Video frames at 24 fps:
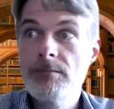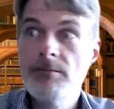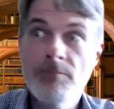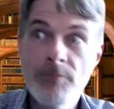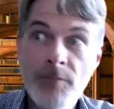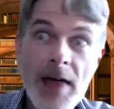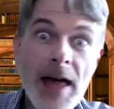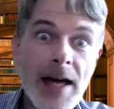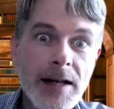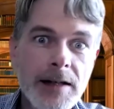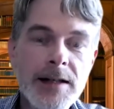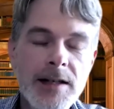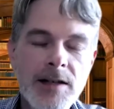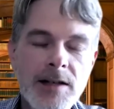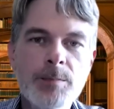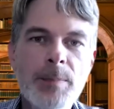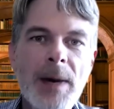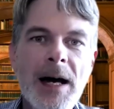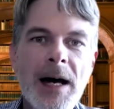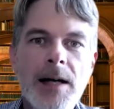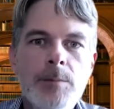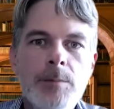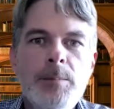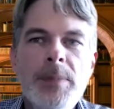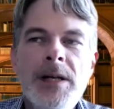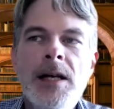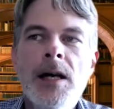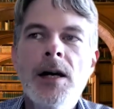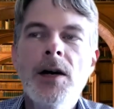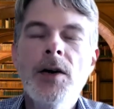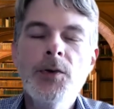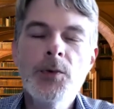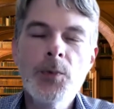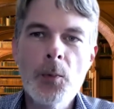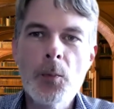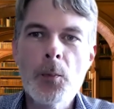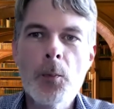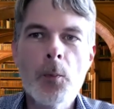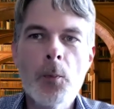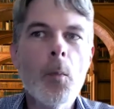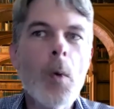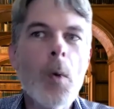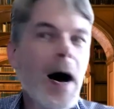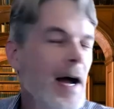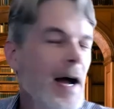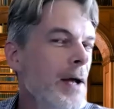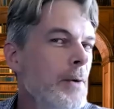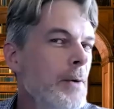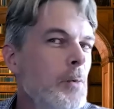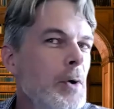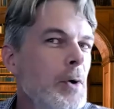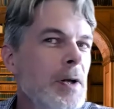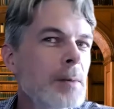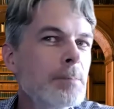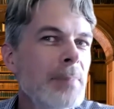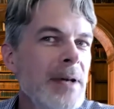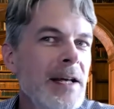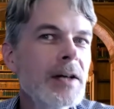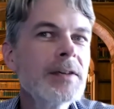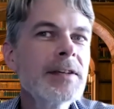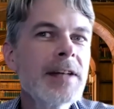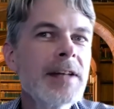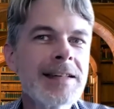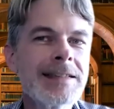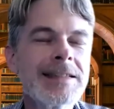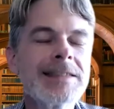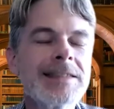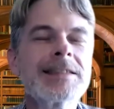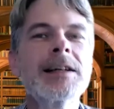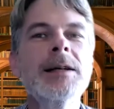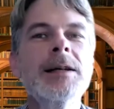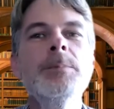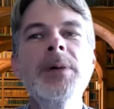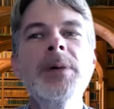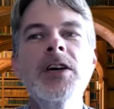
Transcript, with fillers: then it is bad because why would it be unnecessary?